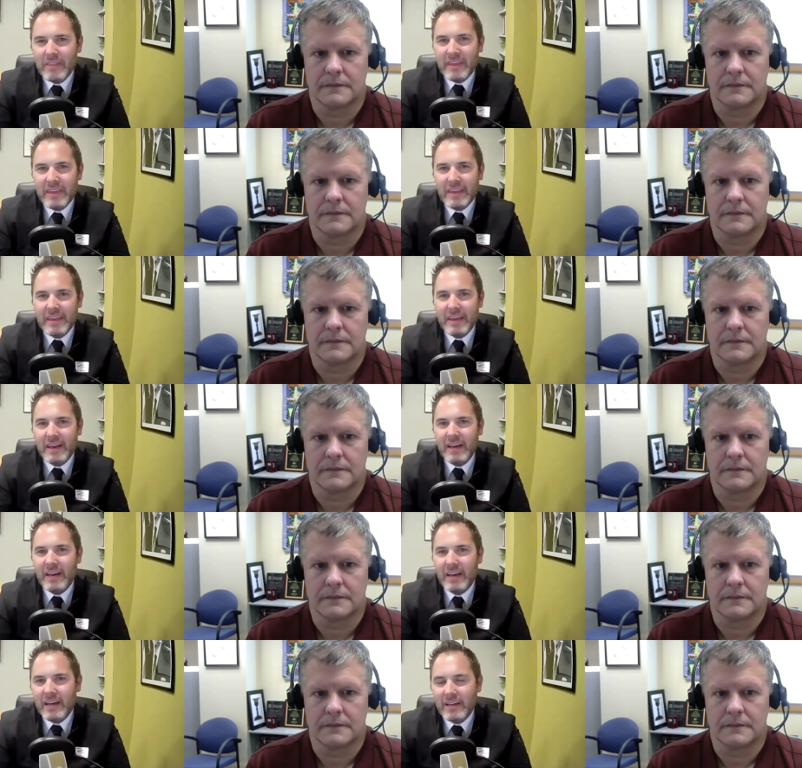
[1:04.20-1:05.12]
Speaker 1: the
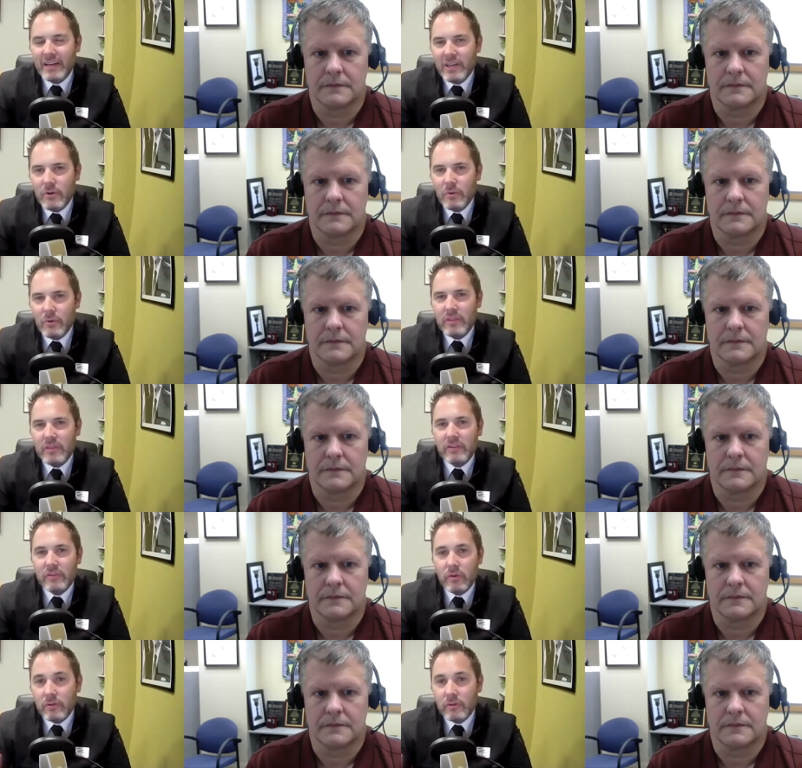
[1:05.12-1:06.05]
uh, with his
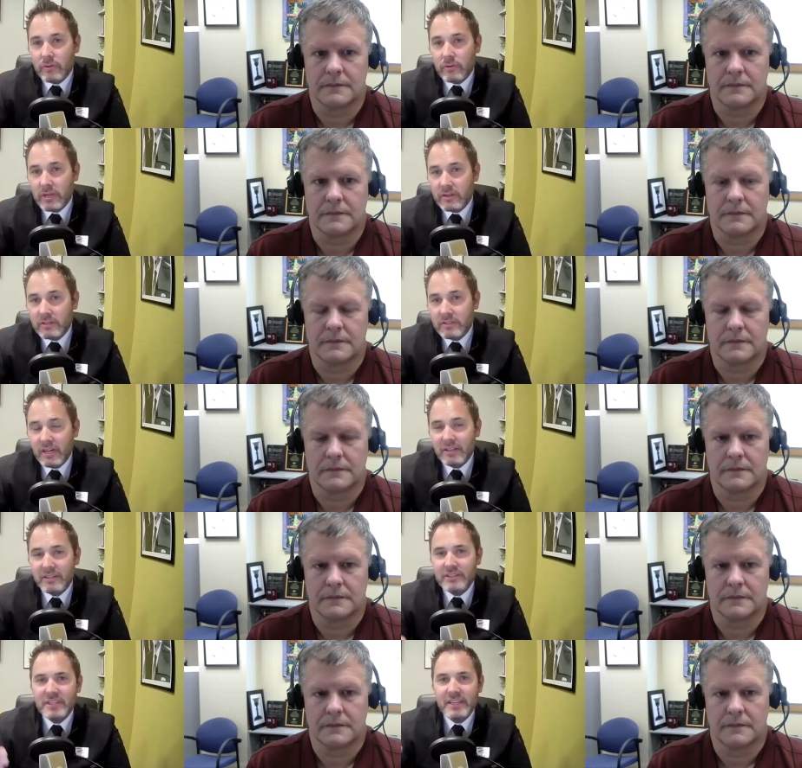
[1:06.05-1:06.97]

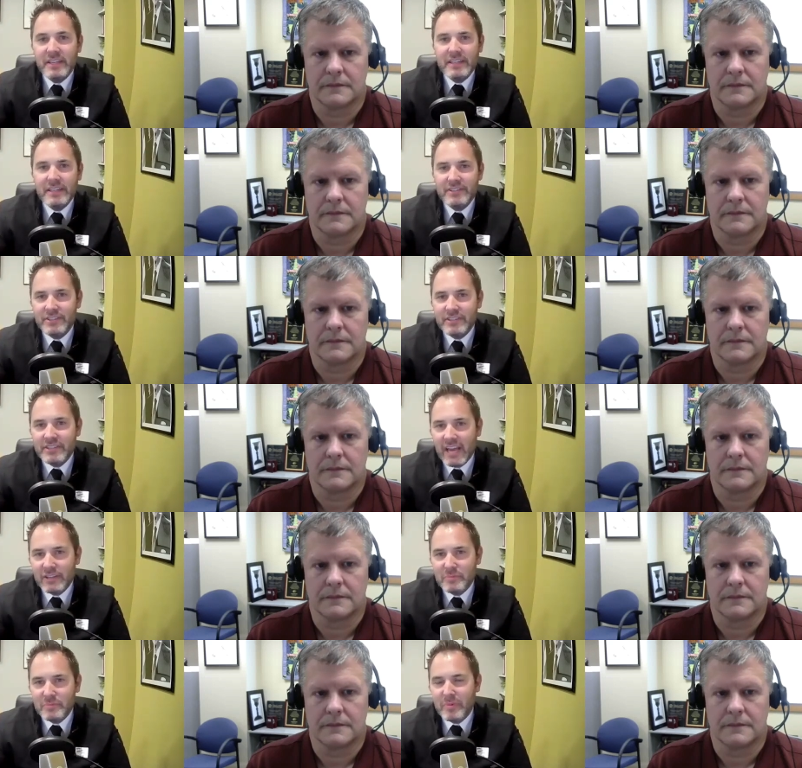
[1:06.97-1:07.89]
orthokeratology and his
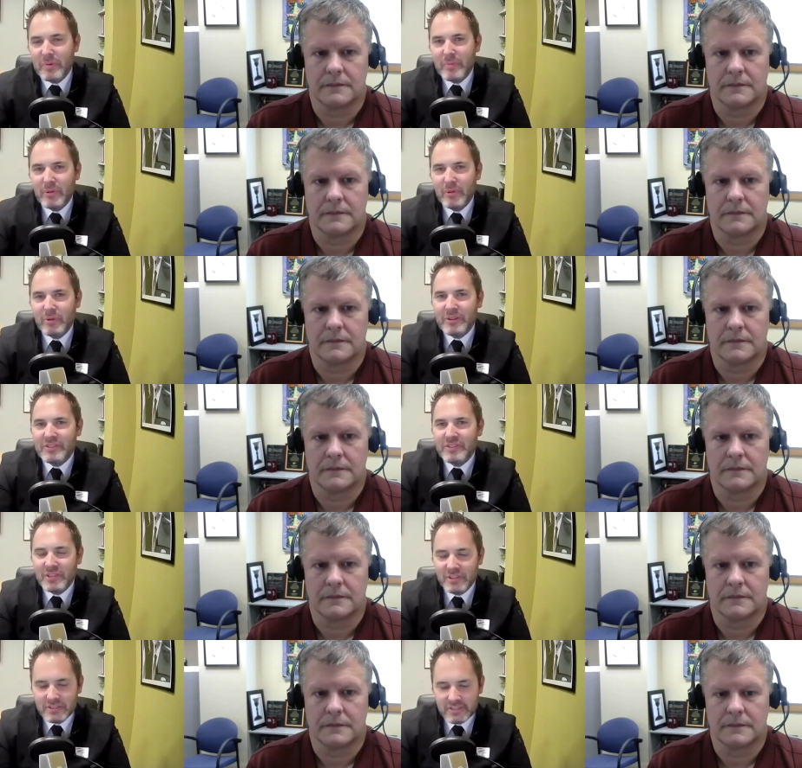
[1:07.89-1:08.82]
gas permeable
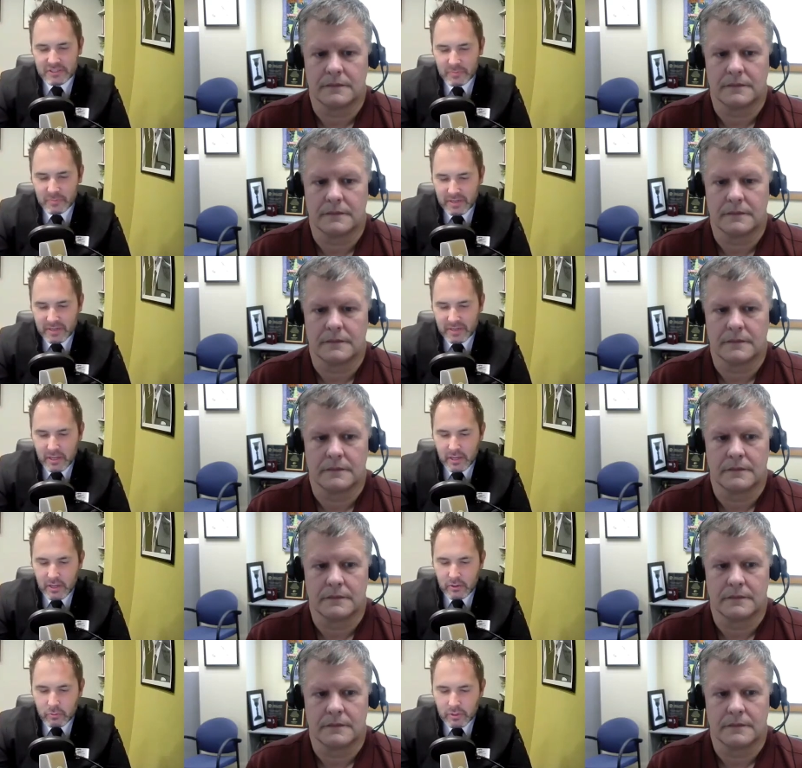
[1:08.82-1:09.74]
research. It's been
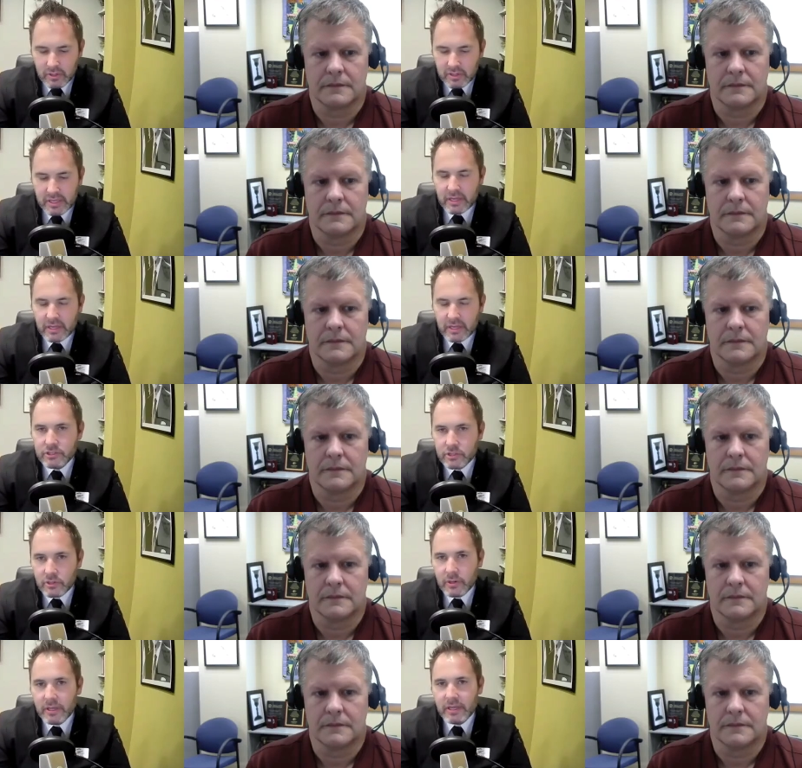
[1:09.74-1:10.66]
really a
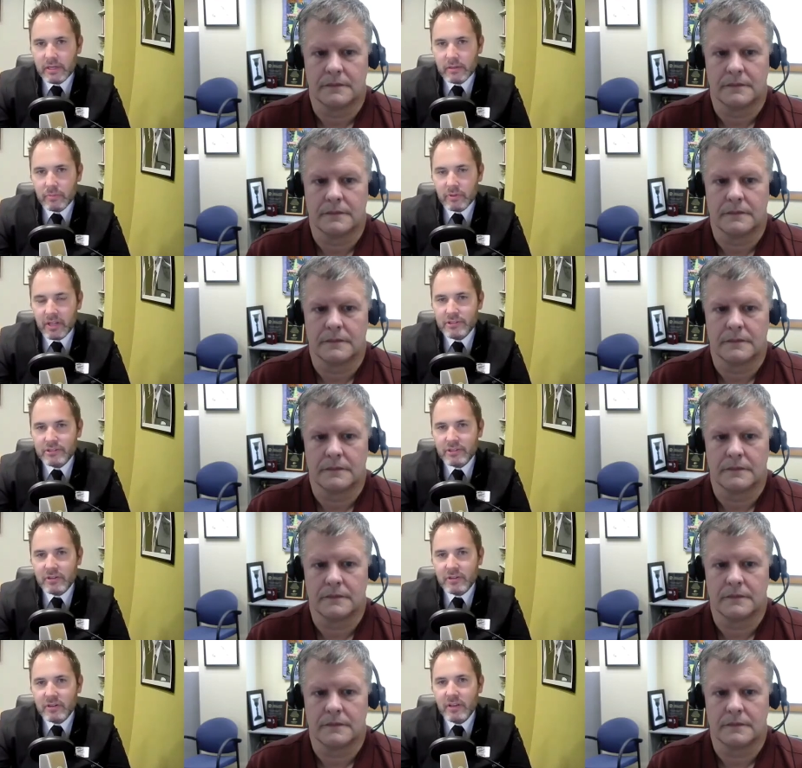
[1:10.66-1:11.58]
joy and a
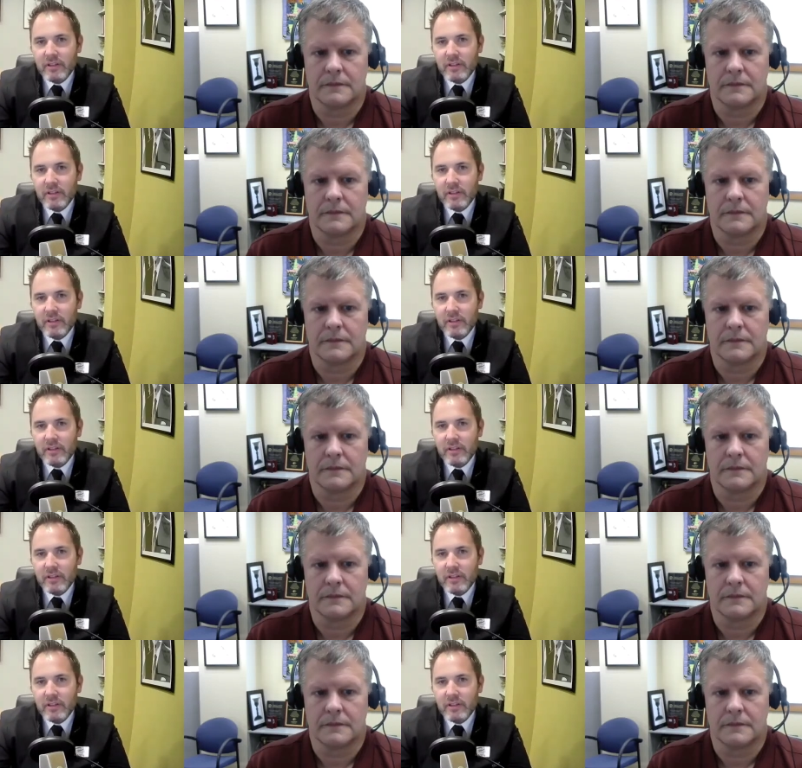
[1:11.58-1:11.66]
pleasure